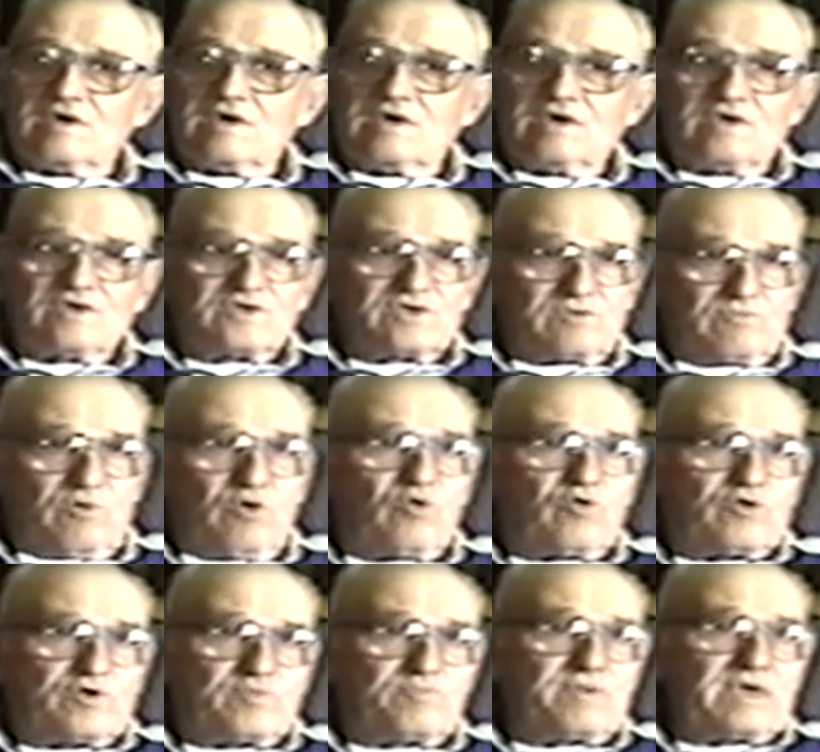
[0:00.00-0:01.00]
of some
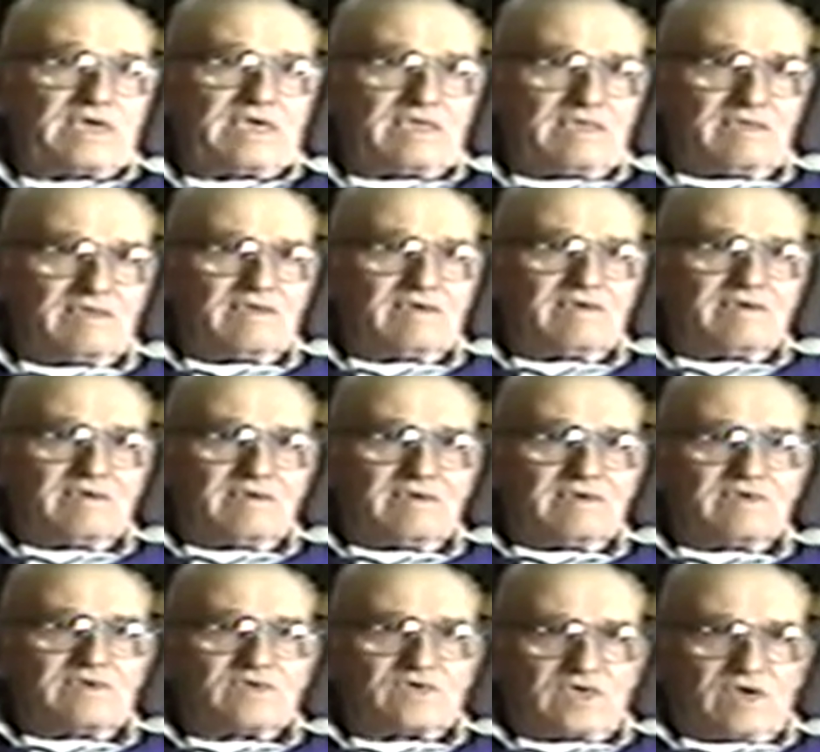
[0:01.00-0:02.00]
horse meat
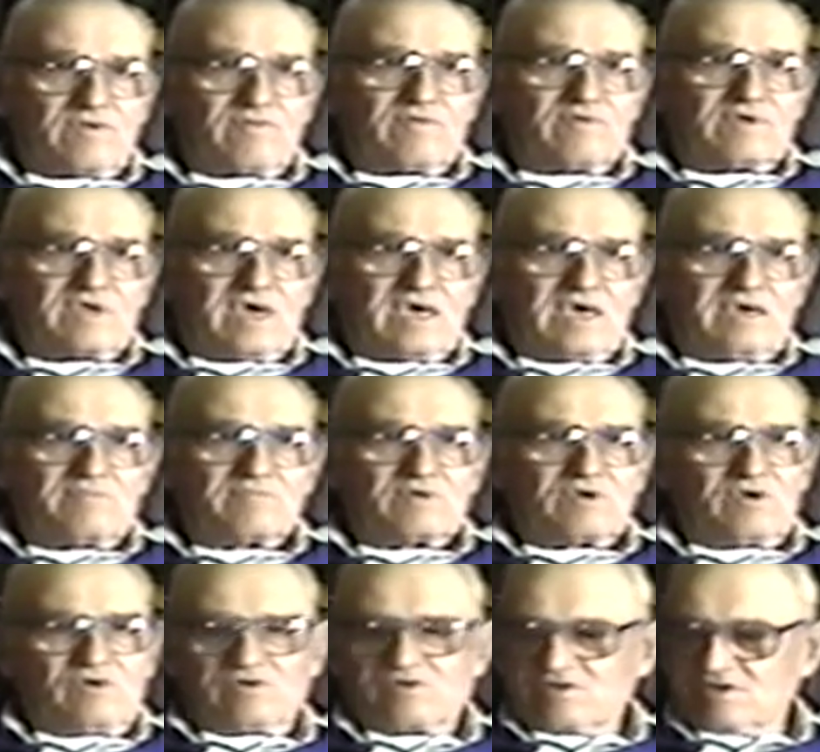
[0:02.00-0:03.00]
several times
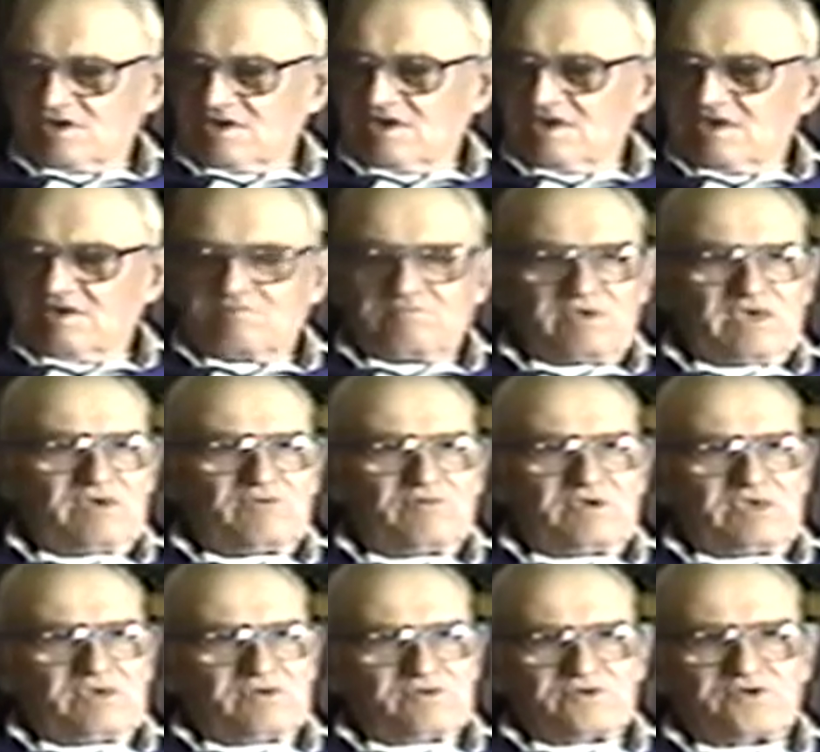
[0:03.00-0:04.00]
because they
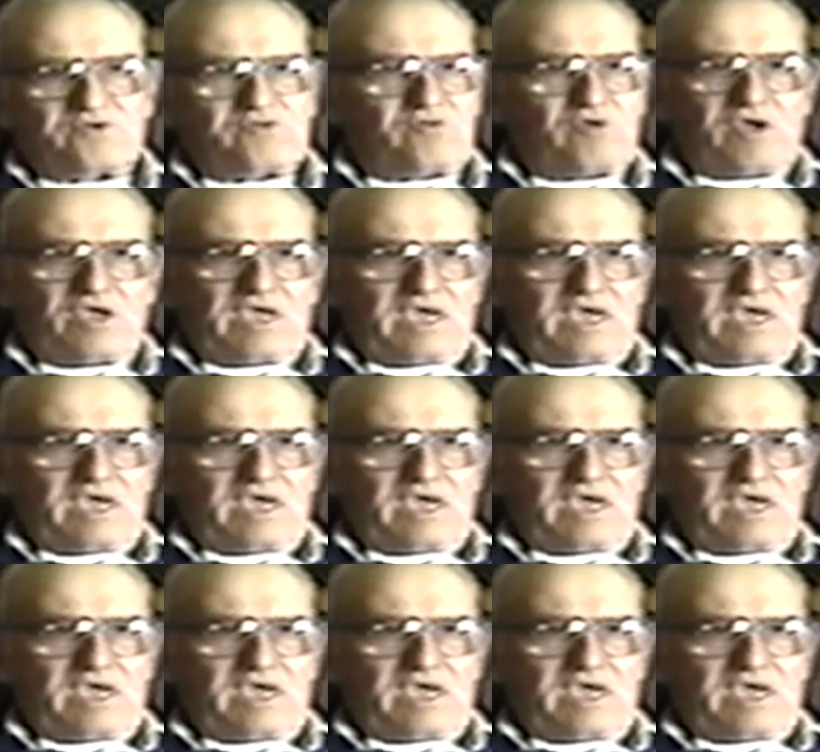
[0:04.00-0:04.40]
real stringy